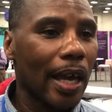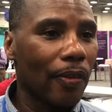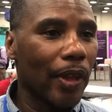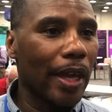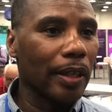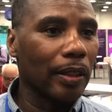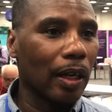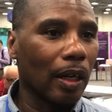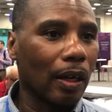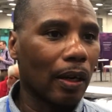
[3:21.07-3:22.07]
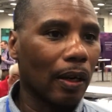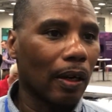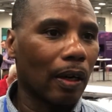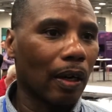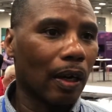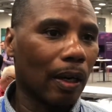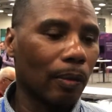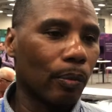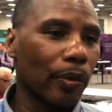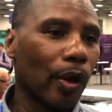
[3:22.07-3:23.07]
And then
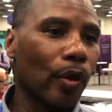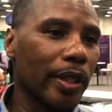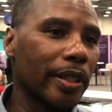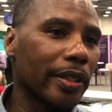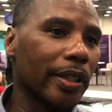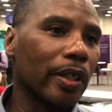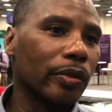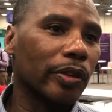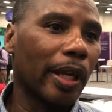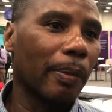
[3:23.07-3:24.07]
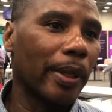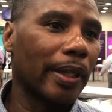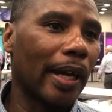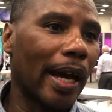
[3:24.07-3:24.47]
uh, with the ODS Excel statement,